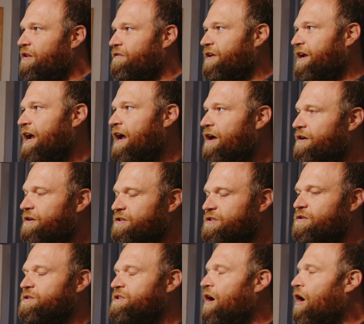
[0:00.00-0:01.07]
of like how.
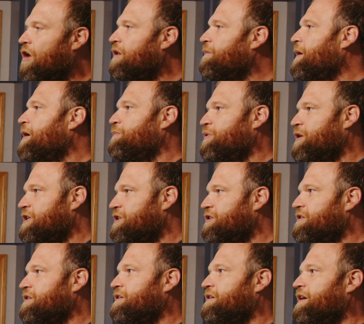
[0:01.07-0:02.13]
So it's all about
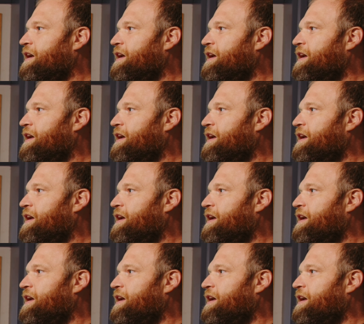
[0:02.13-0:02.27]
pressure